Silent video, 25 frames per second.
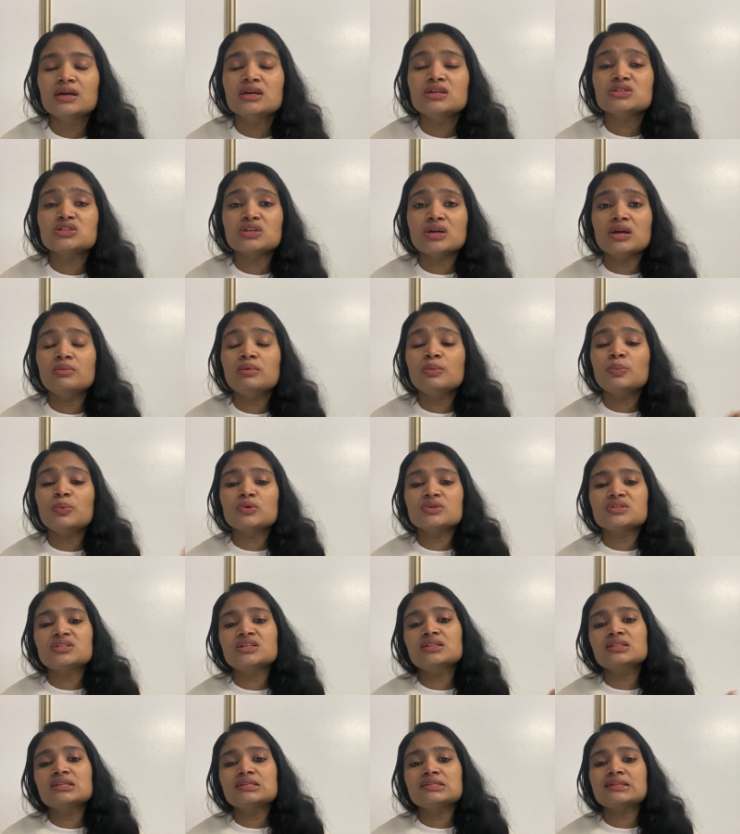So I'll be
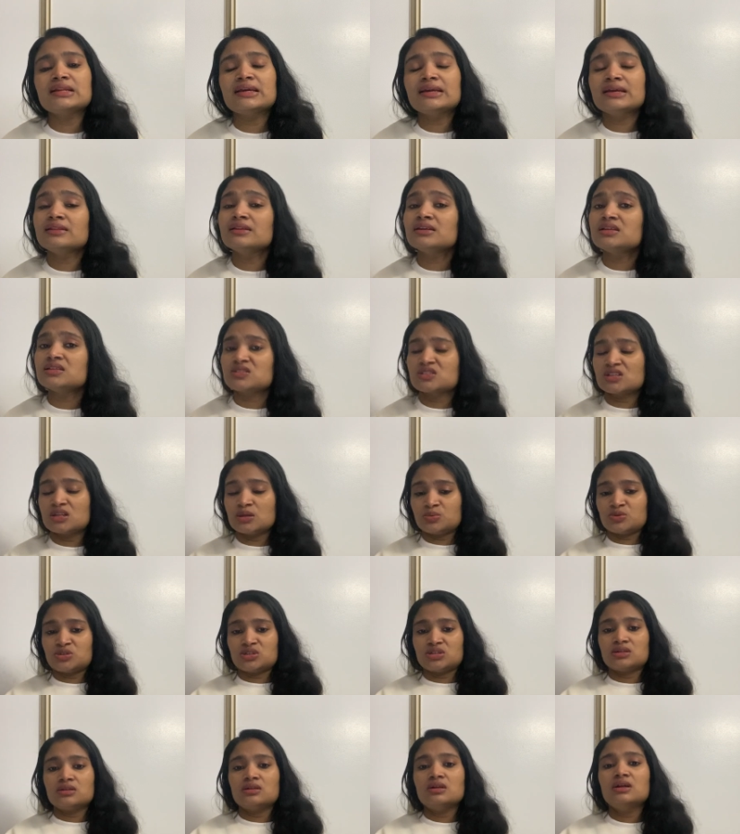posting this link in the
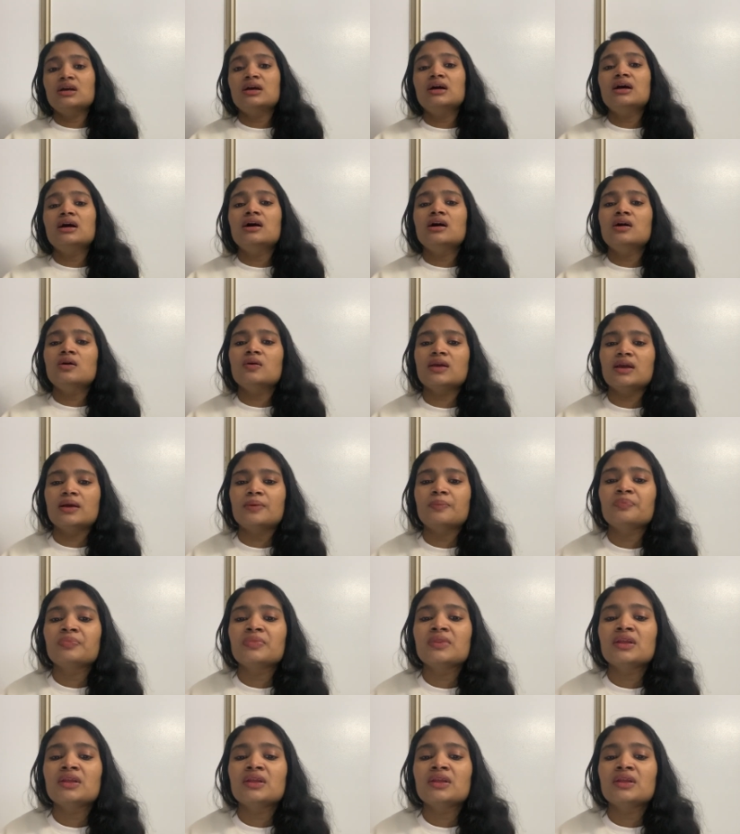description. Okay.